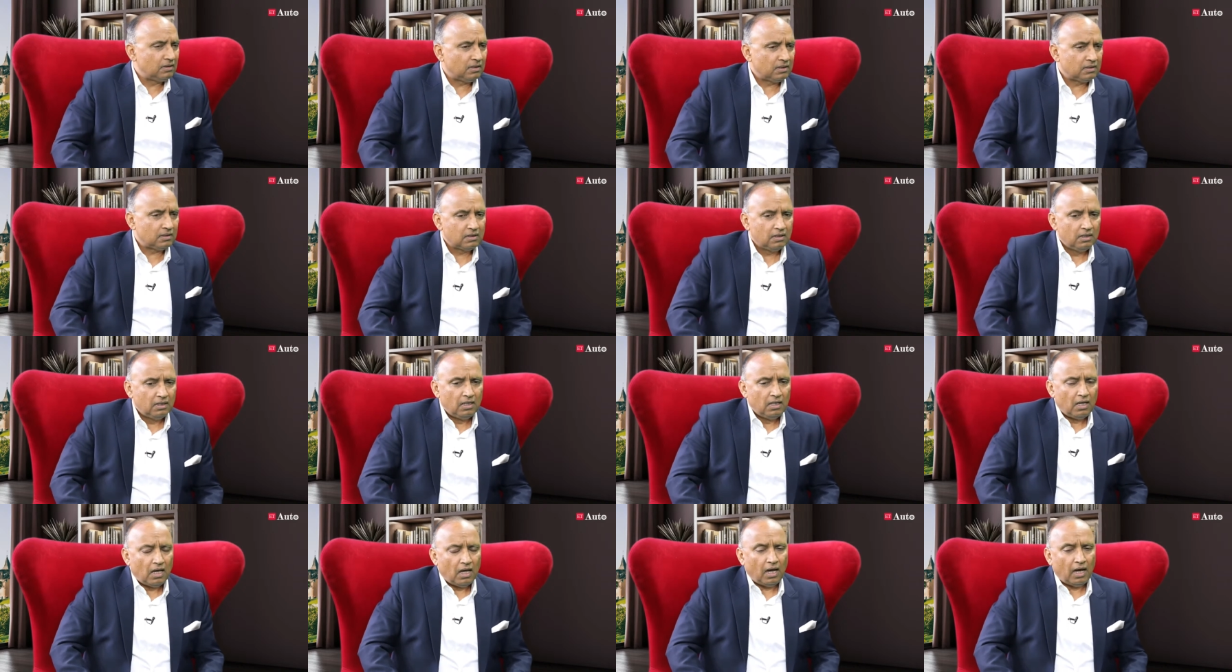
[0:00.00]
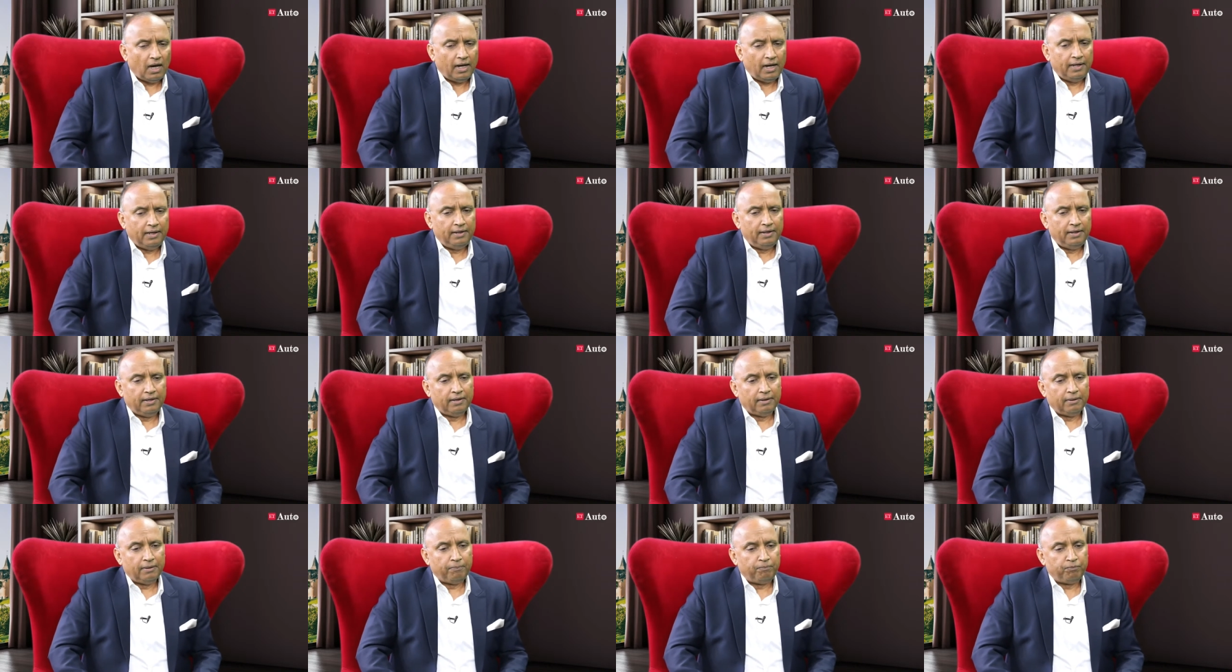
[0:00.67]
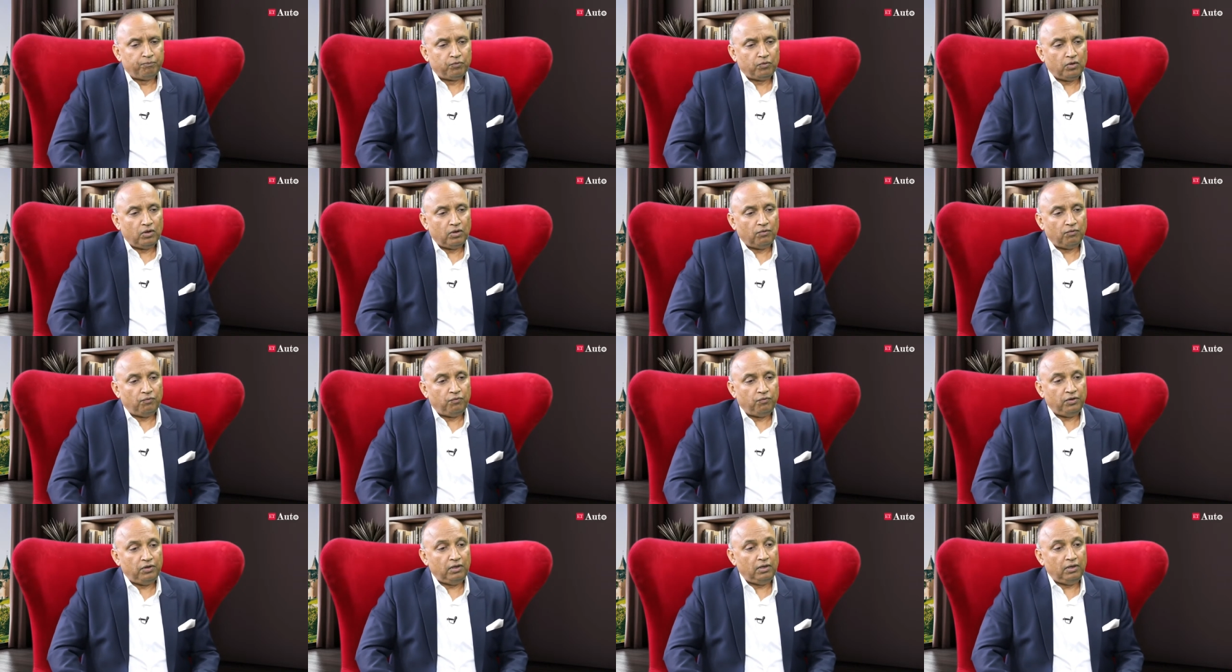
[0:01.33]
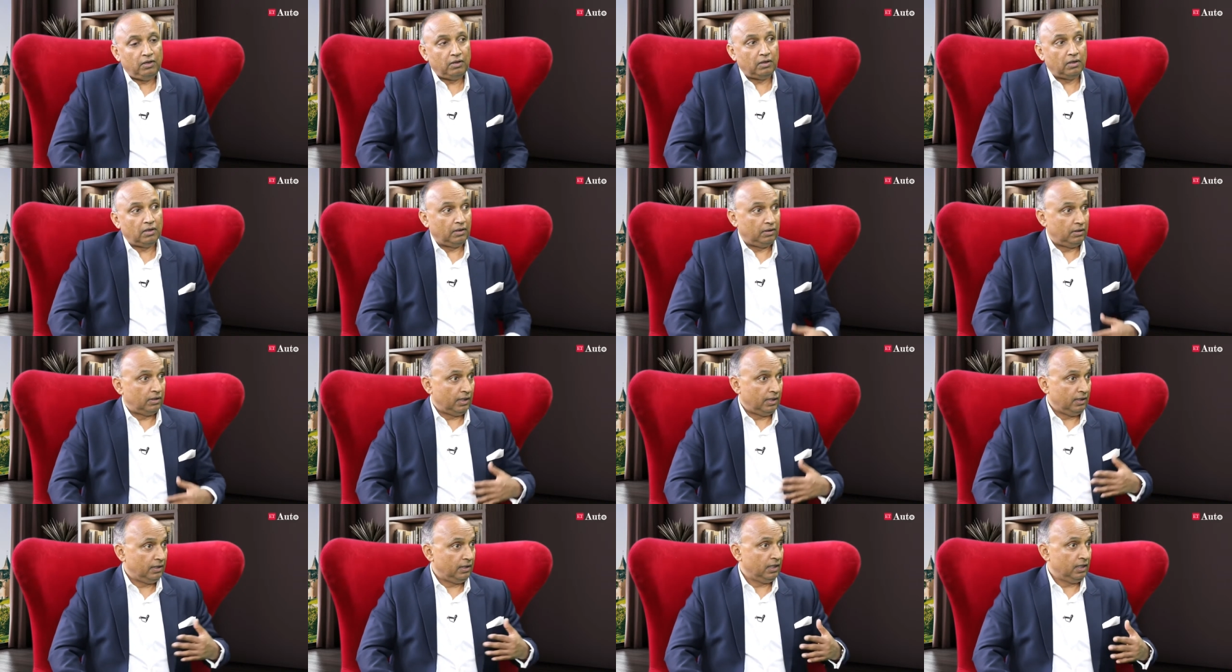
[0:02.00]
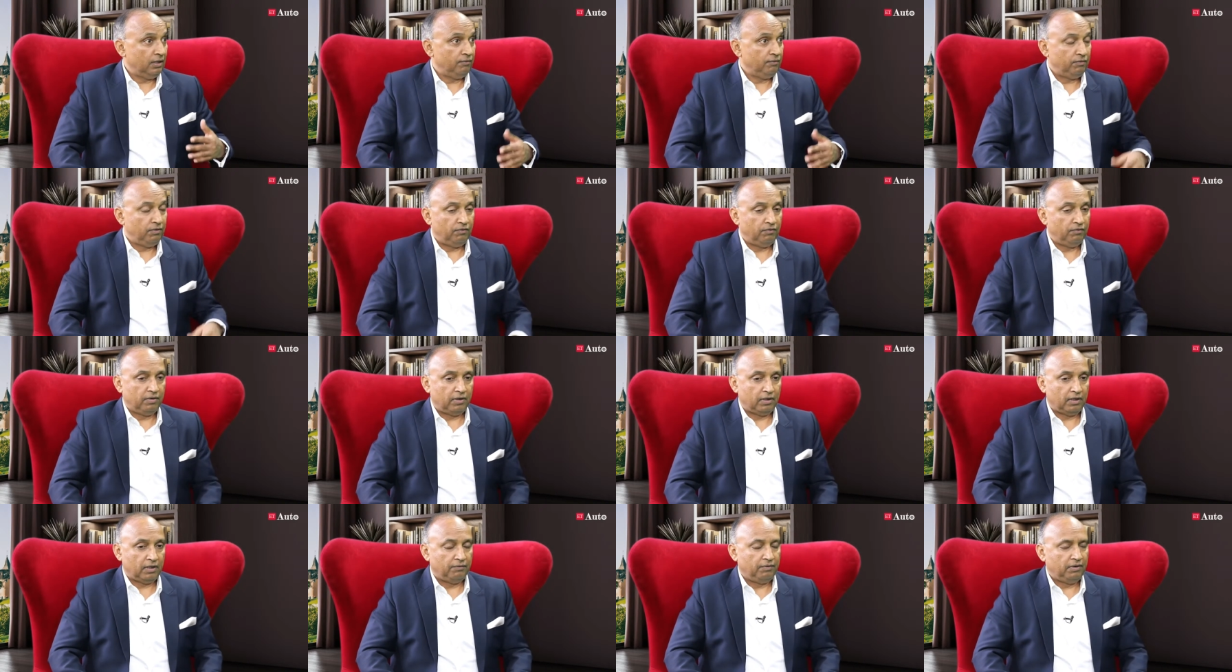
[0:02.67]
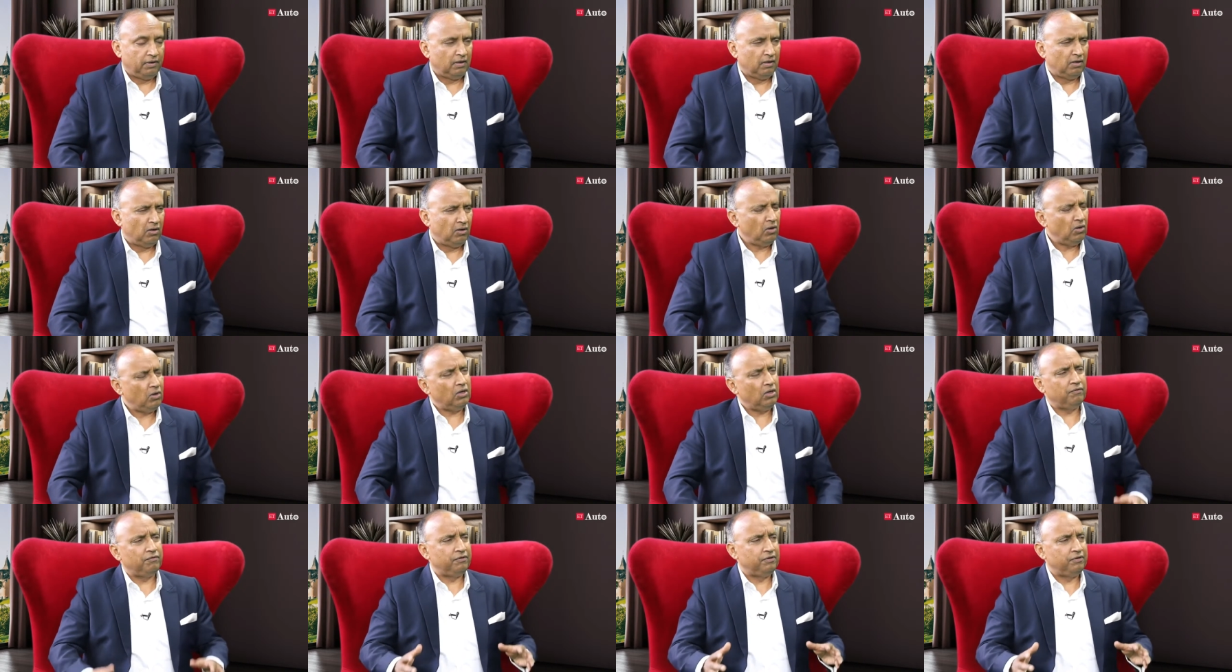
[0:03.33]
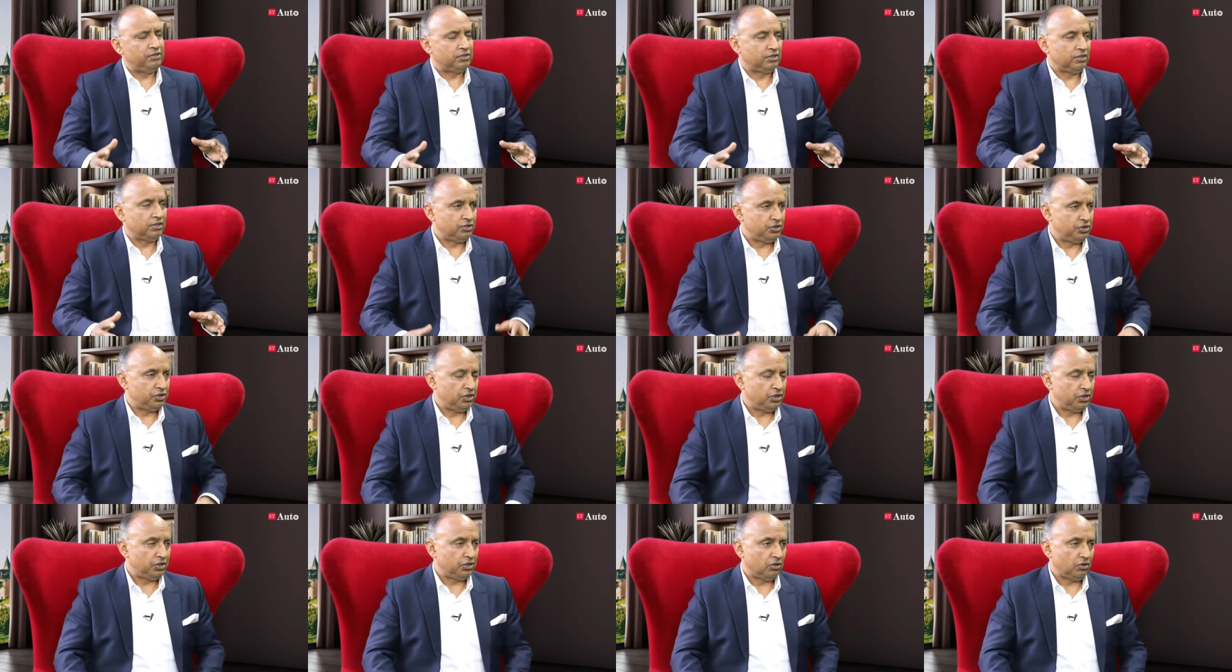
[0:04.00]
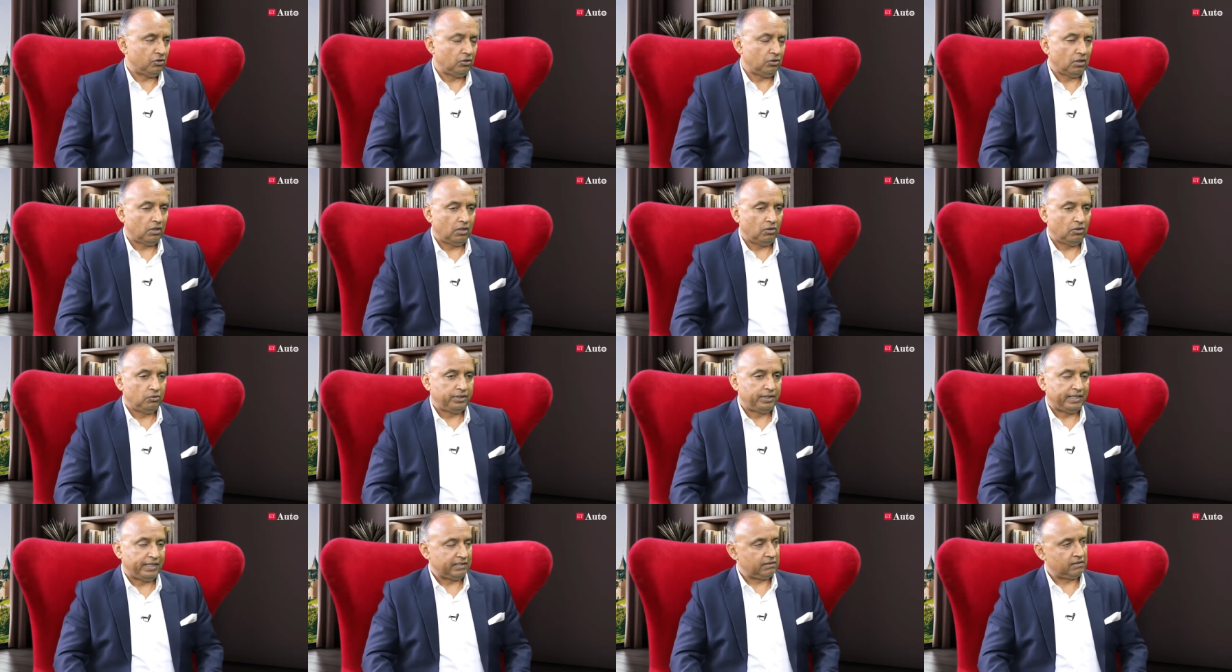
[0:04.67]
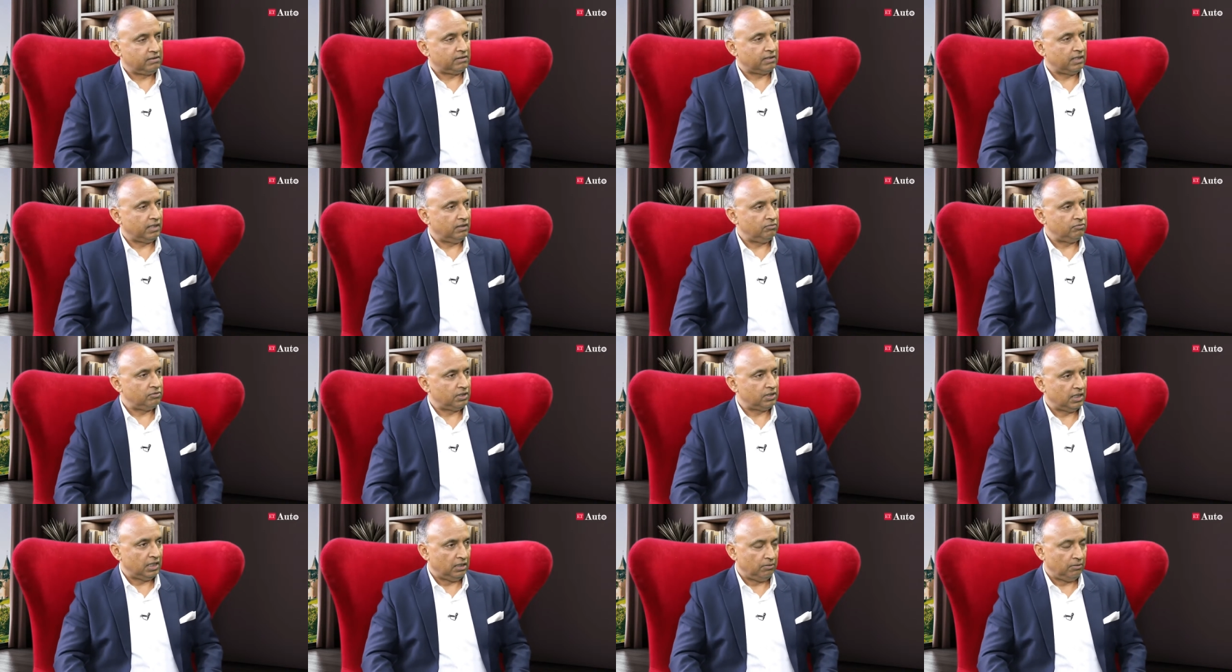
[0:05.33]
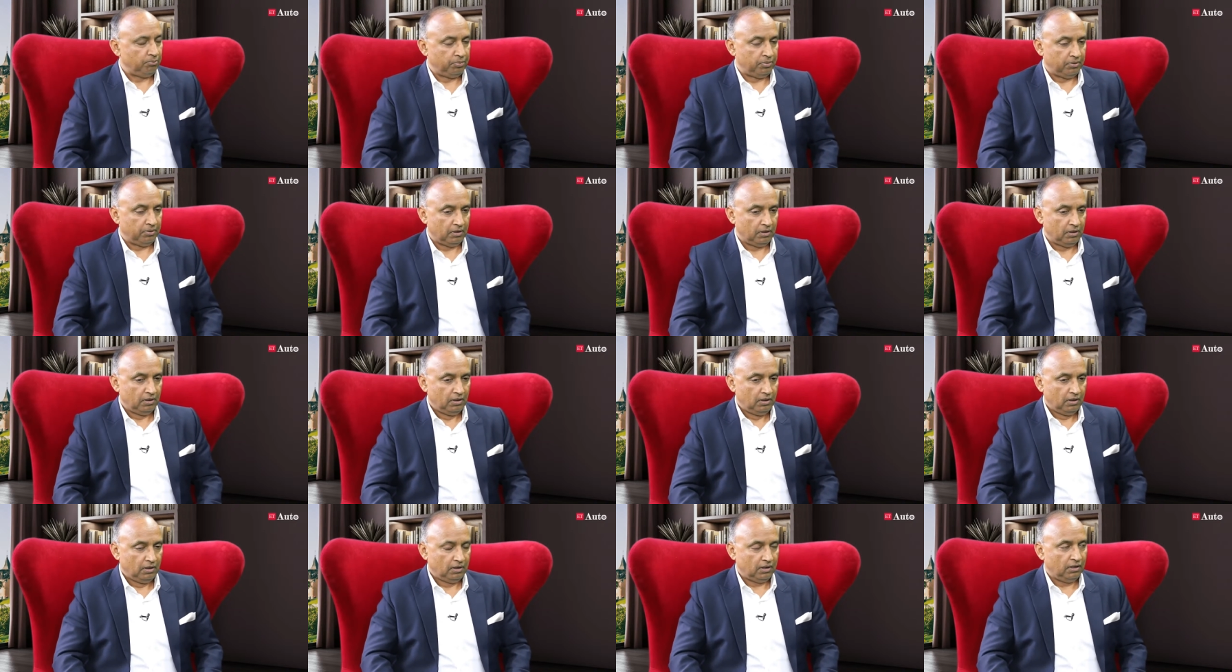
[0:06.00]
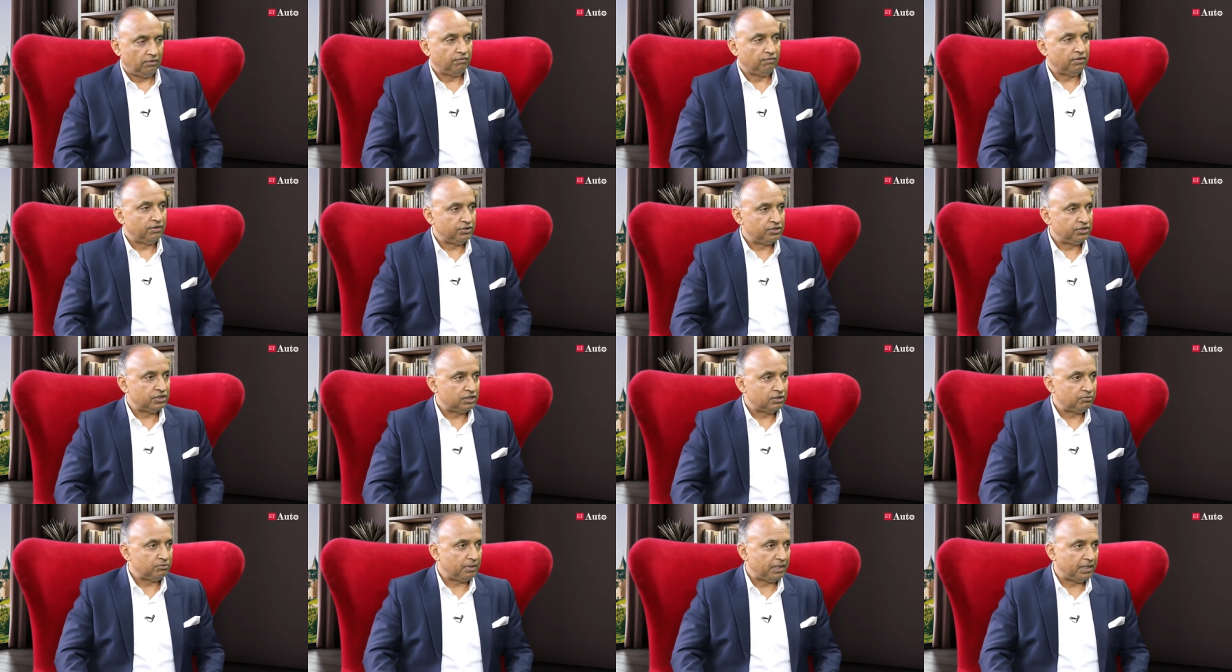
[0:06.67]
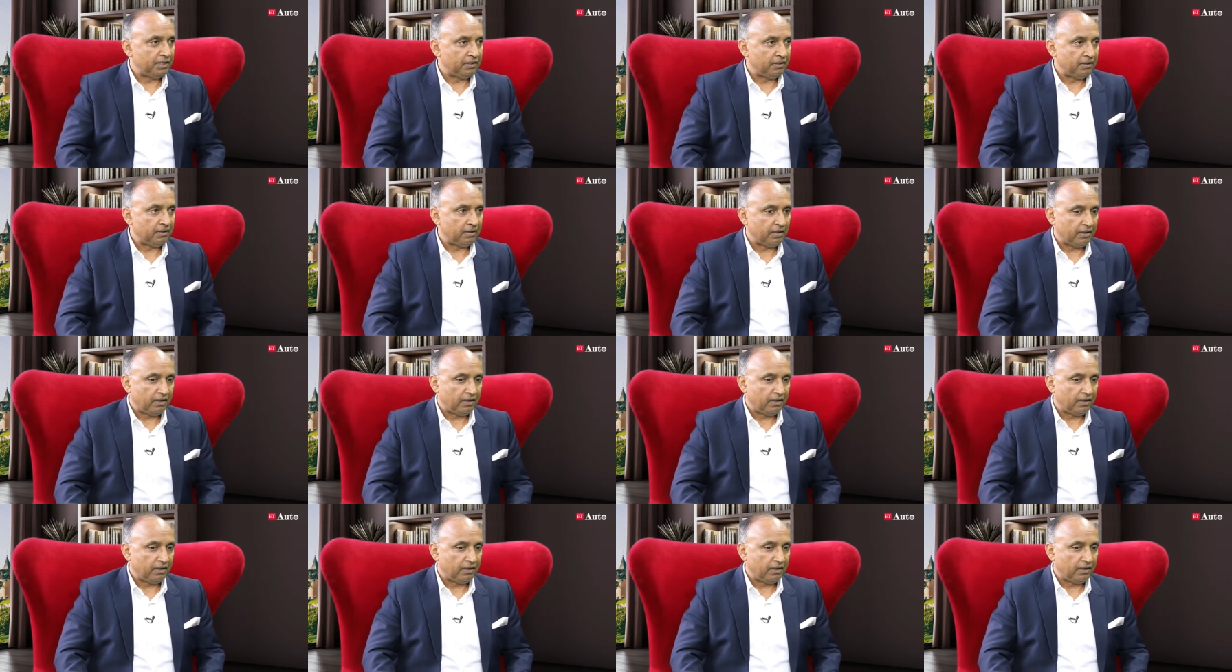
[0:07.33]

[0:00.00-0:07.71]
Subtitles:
yes. And at that time, we were having a lot of research data on how test drives help conversions better,